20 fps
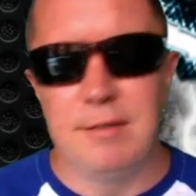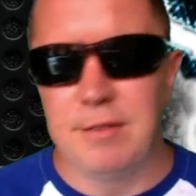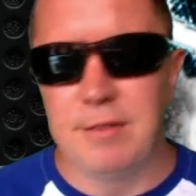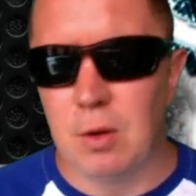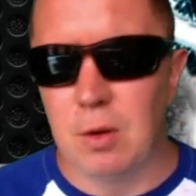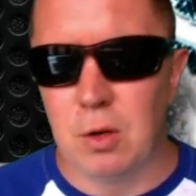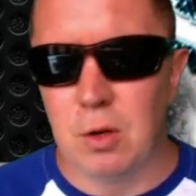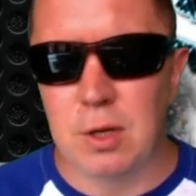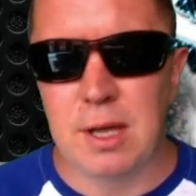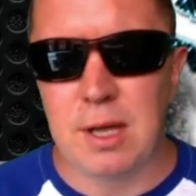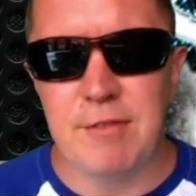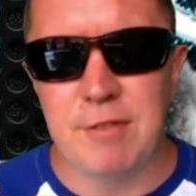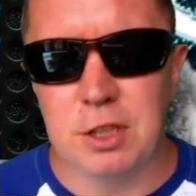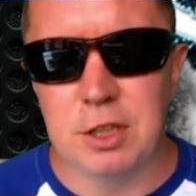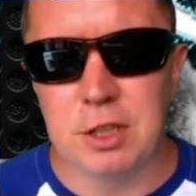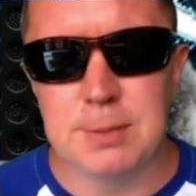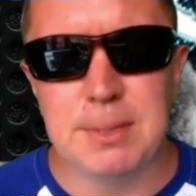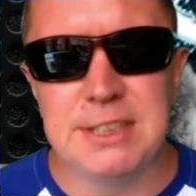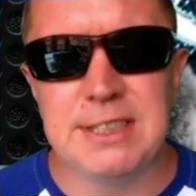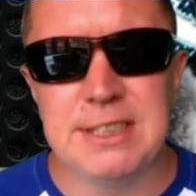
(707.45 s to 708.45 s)
If you're looking for
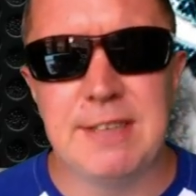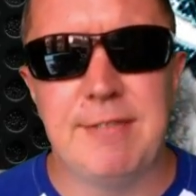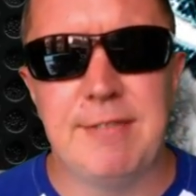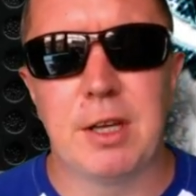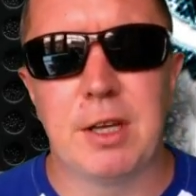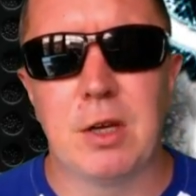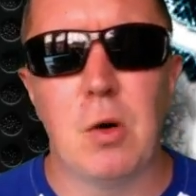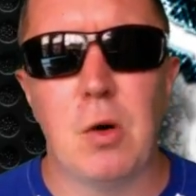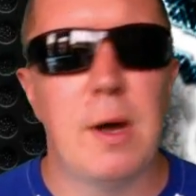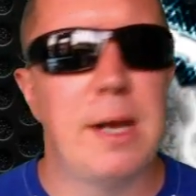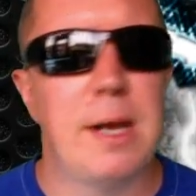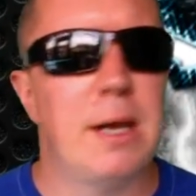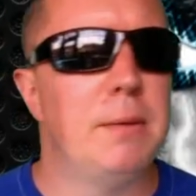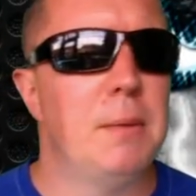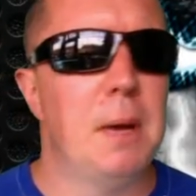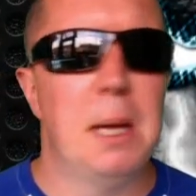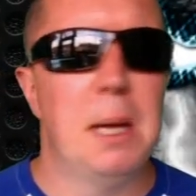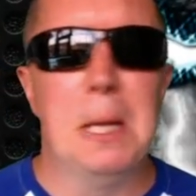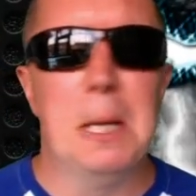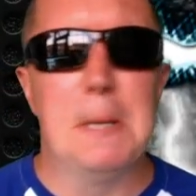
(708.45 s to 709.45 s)
a specific
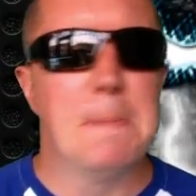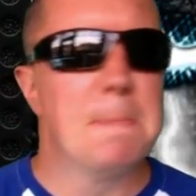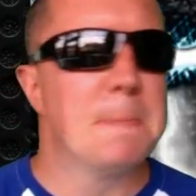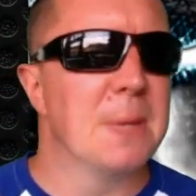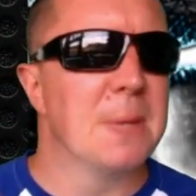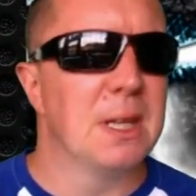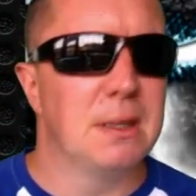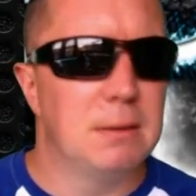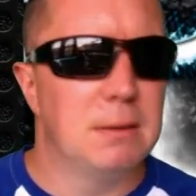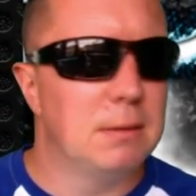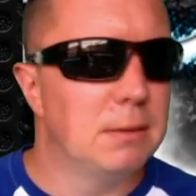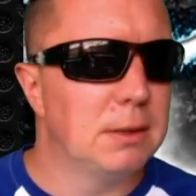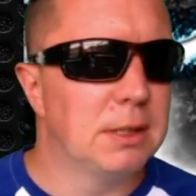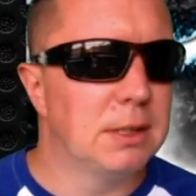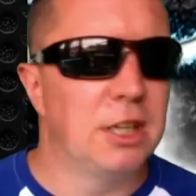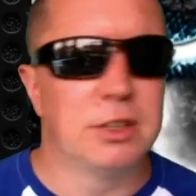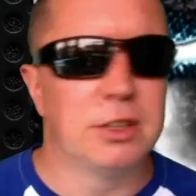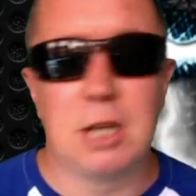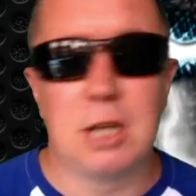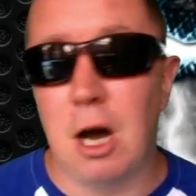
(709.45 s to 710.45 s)
coin,
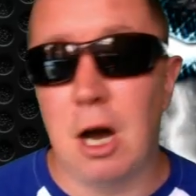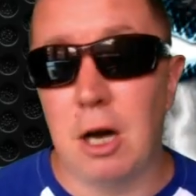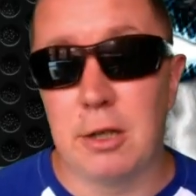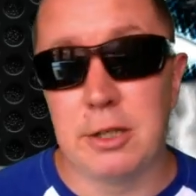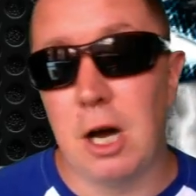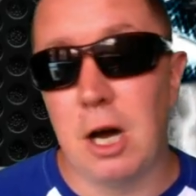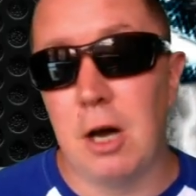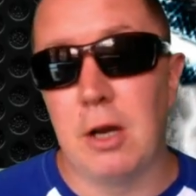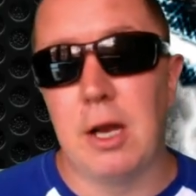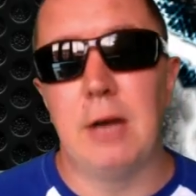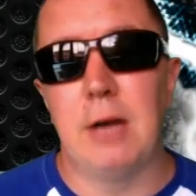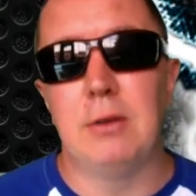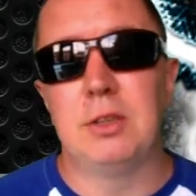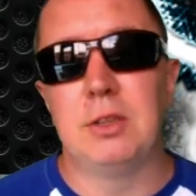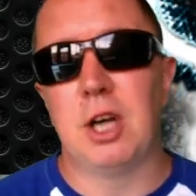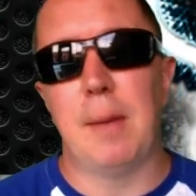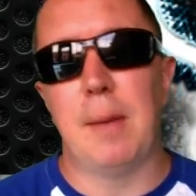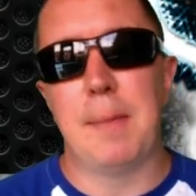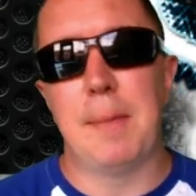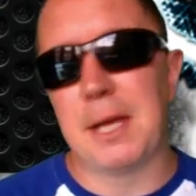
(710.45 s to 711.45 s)
Cardano,
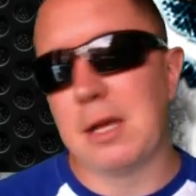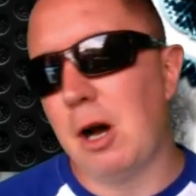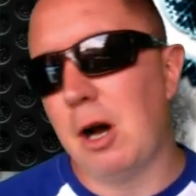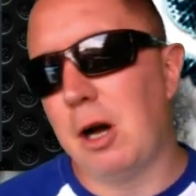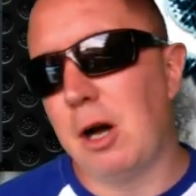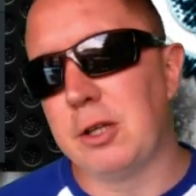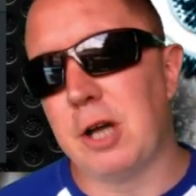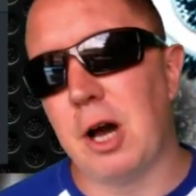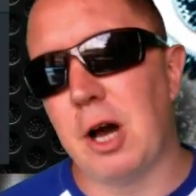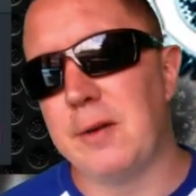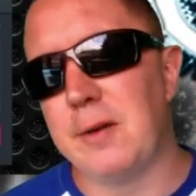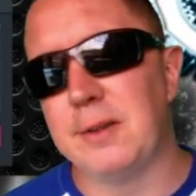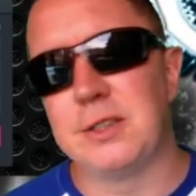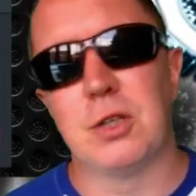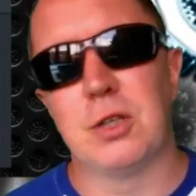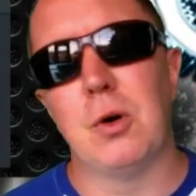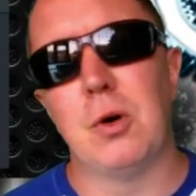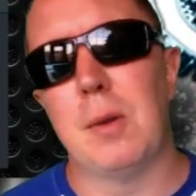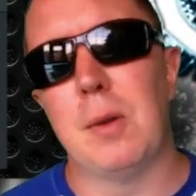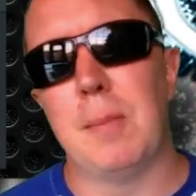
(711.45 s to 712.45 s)
type in Cardano
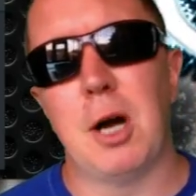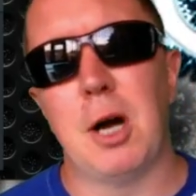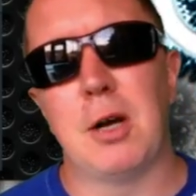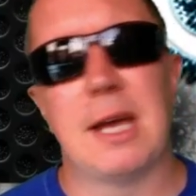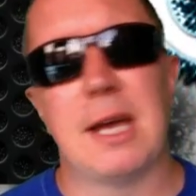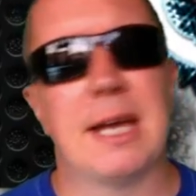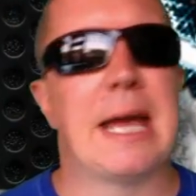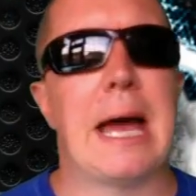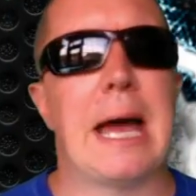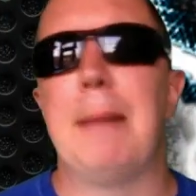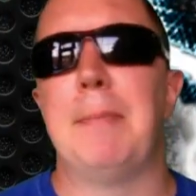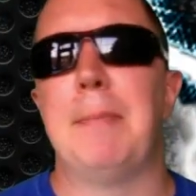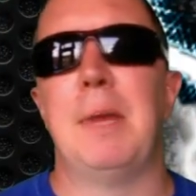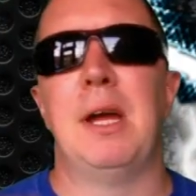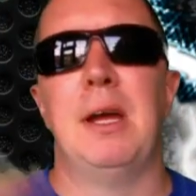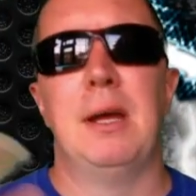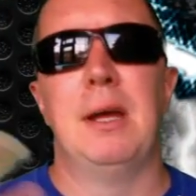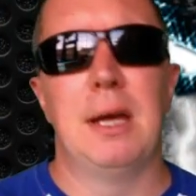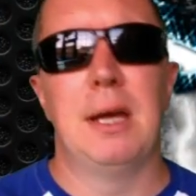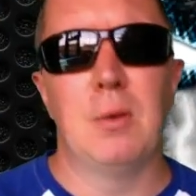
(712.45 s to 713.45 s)
into CoinMarketCap,
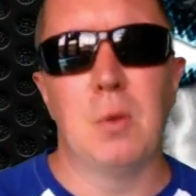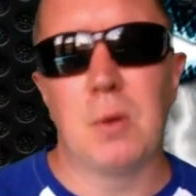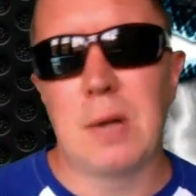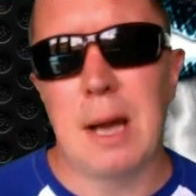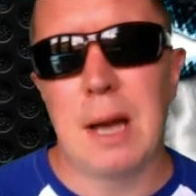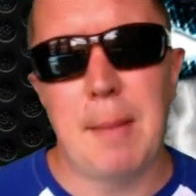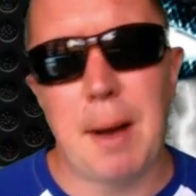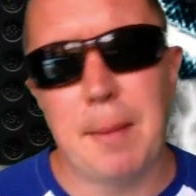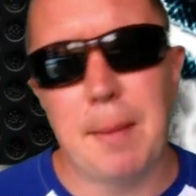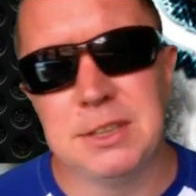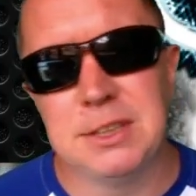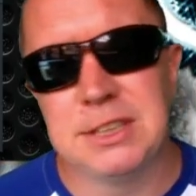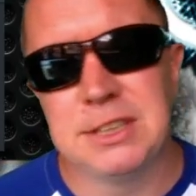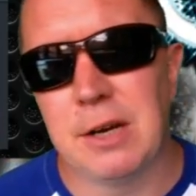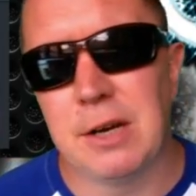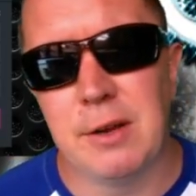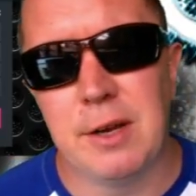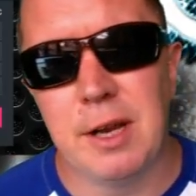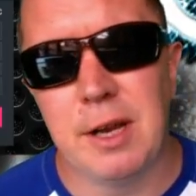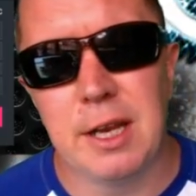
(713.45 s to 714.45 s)
it will come up and
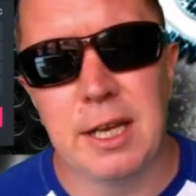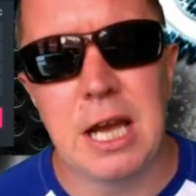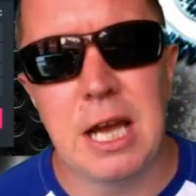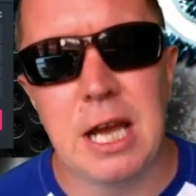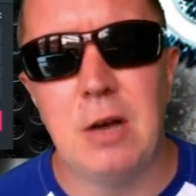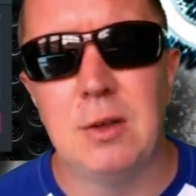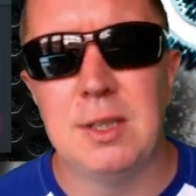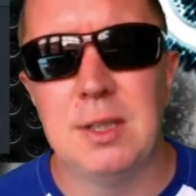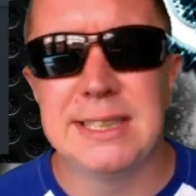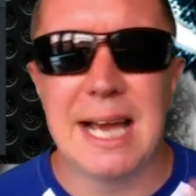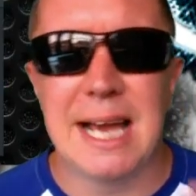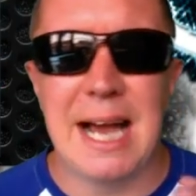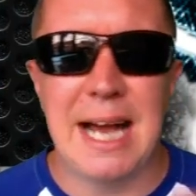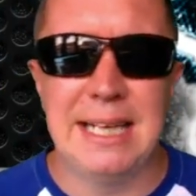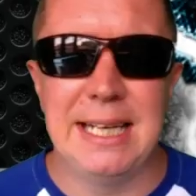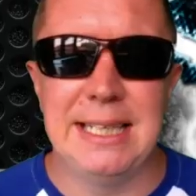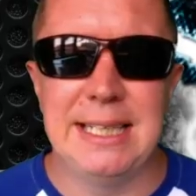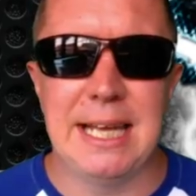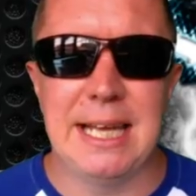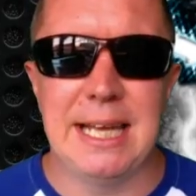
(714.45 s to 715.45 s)
tell you that the code is
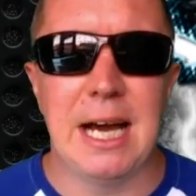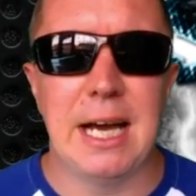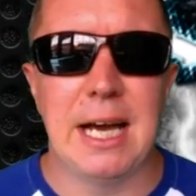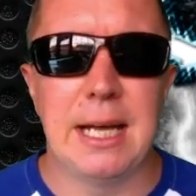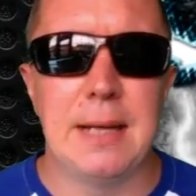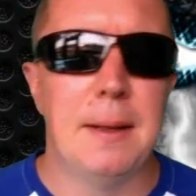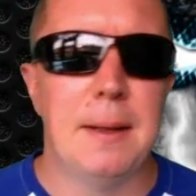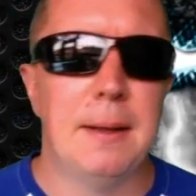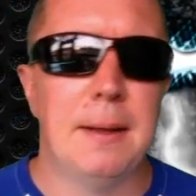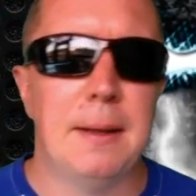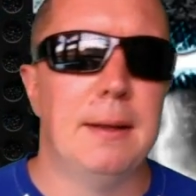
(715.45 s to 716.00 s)
ADA.